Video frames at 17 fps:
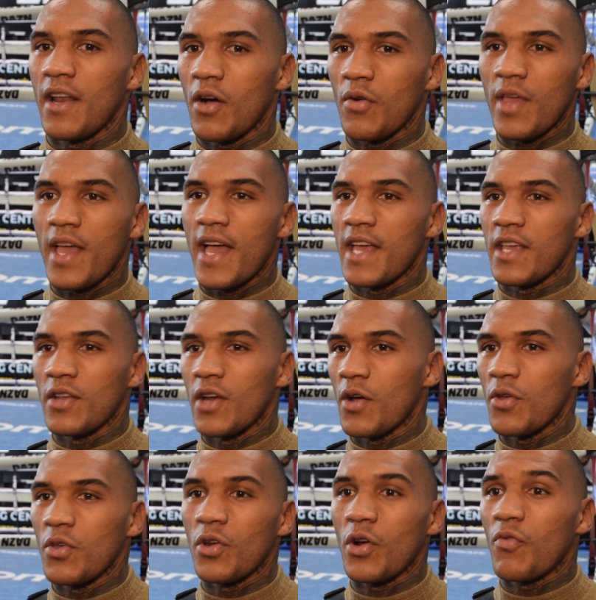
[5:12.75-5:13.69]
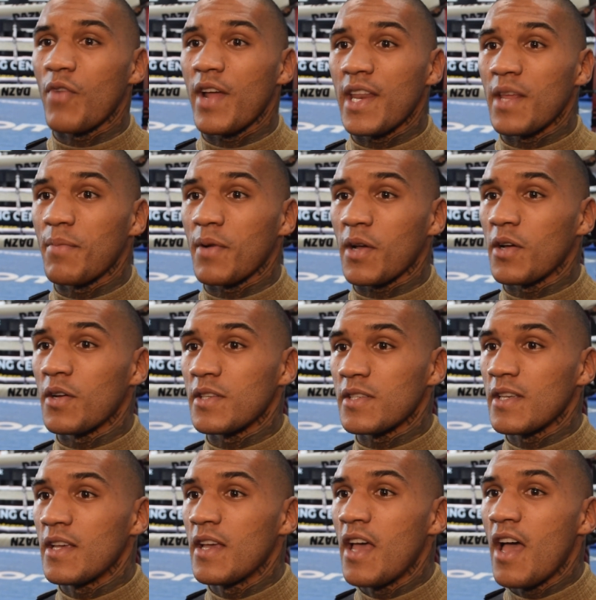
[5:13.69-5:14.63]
oh yeah, you know, you're not ready because